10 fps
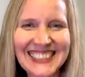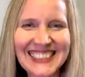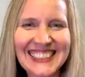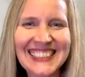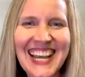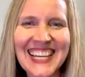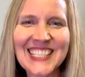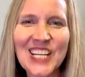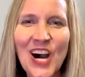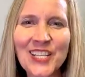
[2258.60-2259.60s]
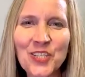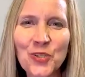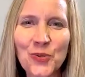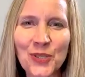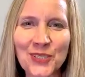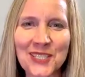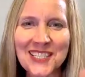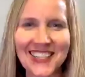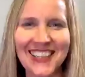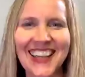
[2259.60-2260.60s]
Nice contours.
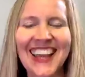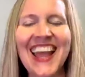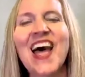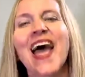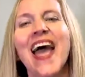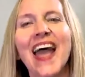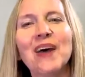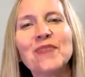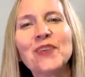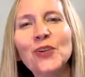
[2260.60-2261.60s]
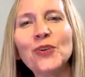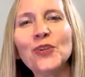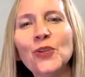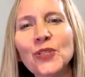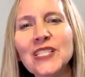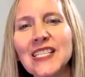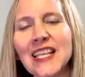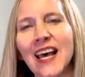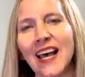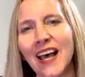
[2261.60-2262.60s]
Have you used the
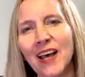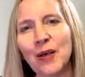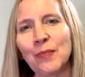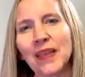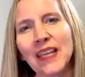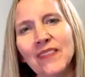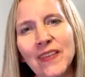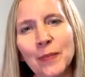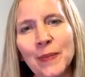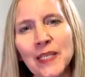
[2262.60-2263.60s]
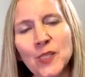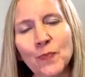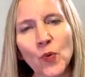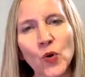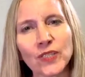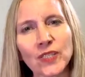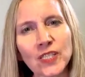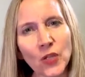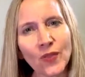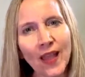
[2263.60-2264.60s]
EVB Sports? So
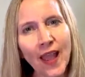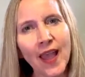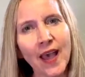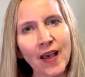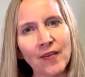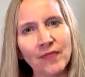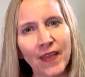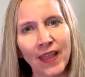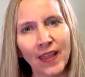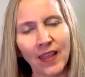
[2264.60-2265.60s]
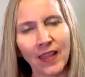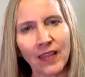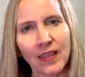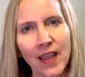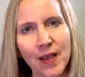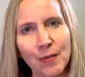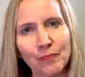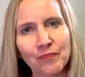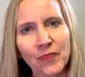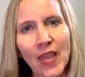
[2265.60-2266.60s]
they have
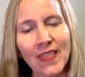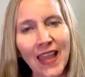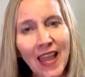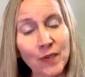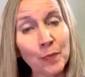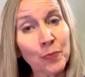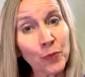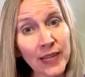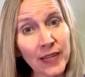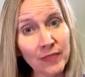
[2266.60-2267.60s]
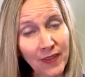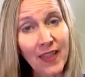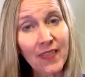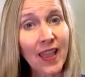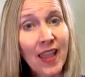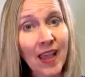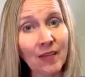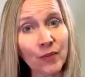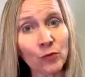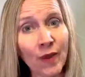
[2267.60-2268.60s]
a brief and they have a
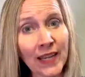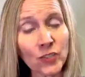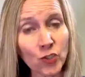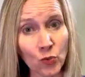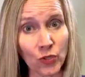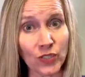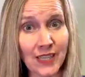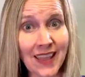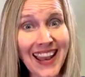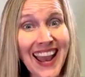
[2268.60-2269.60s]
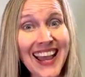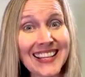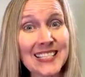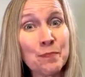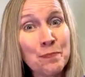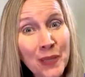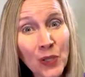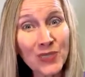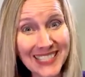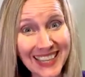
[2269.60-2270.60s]
running short, and it has
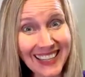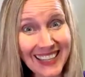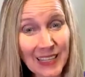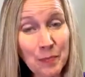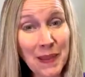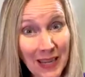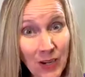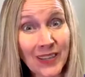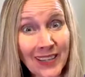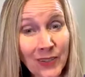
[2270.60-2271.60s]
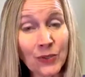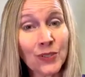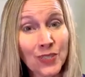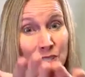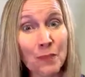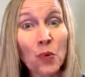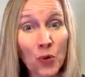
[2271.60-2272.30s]
built-in perineal support.